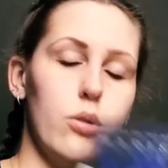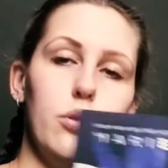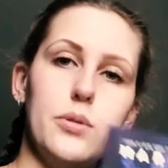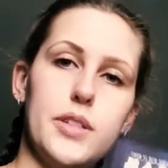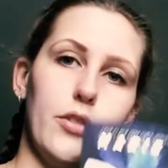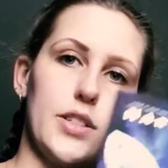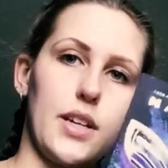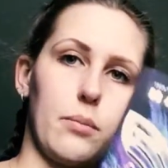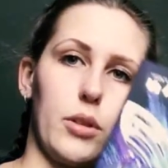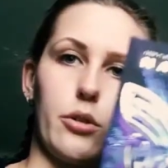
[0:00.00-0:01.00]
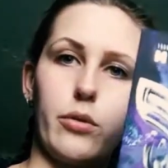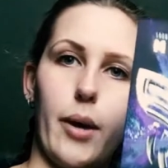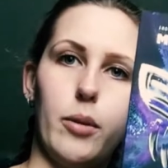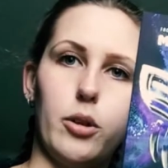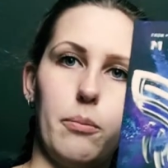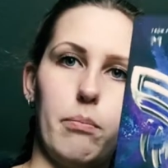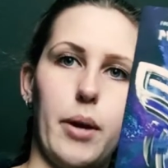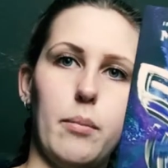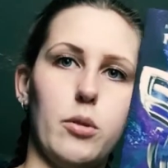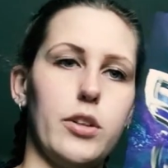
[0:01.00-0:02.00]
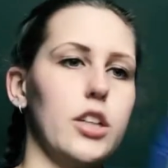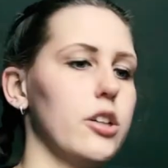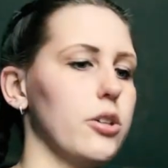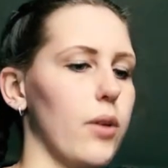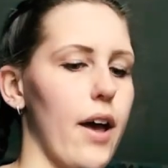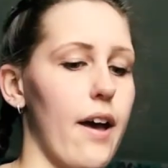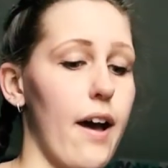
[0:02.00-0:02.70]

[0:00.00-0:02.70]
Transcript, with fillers: Ooh, different sampler, Rebel by Marie Lu.